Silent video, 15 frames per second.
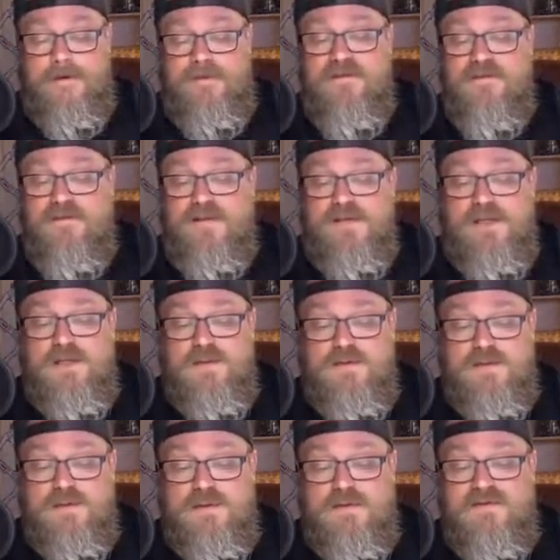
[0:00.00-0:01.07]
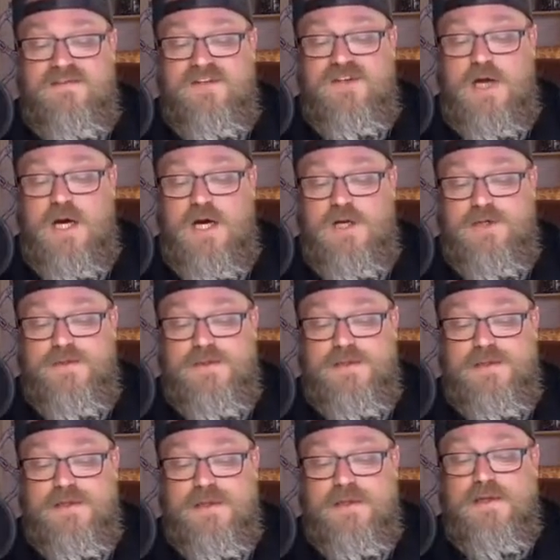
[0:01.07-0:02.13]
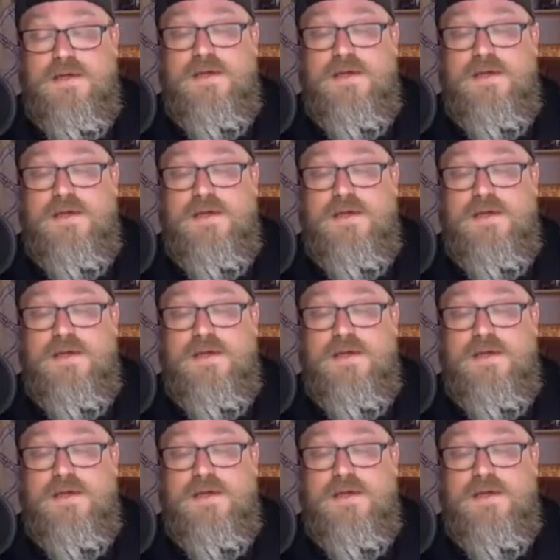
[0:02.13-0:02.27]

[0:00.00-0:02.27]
vintage ones to look